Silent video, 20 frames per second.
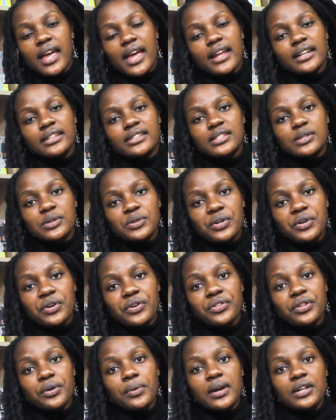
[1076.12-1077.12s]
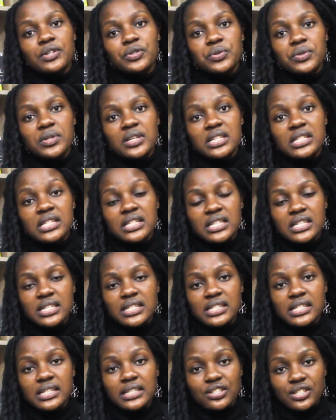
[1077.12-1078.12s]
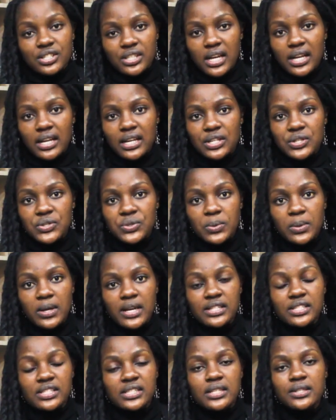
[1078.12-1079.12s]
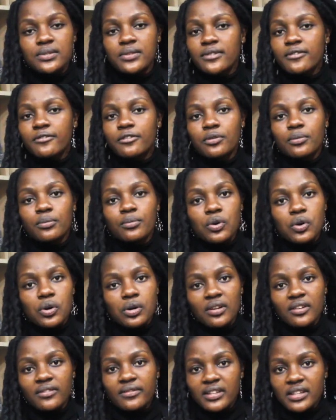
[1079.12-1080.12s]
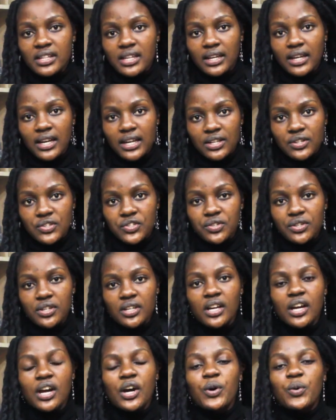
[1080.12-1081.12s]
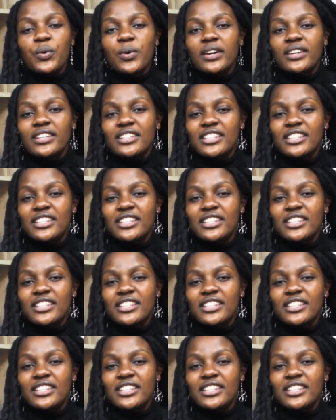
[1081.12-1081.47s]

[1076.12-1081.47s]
and so they were doing this challenge where children from all over the country were